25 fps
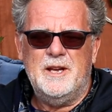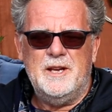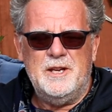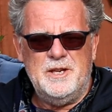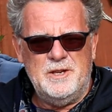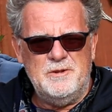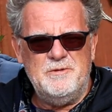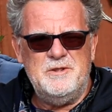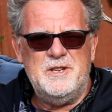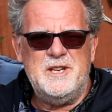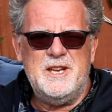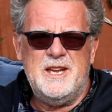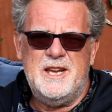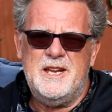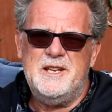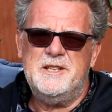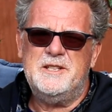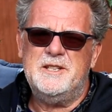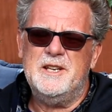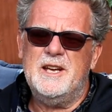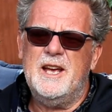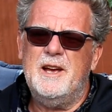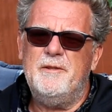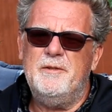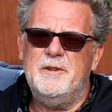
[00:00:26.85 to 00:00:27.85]
you need
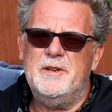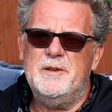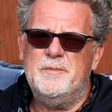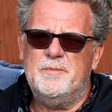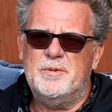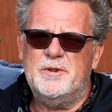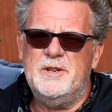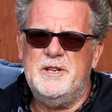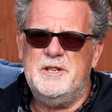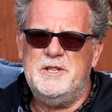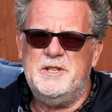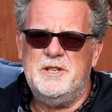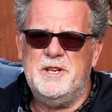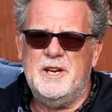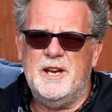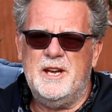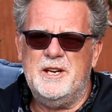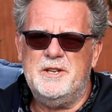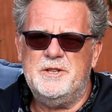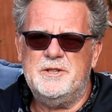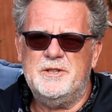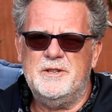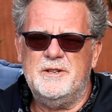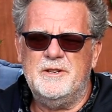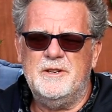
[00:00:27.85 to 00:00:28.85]
to have an
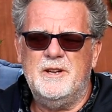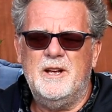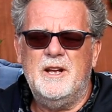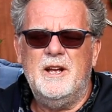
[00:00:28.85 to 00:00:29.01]
appreciation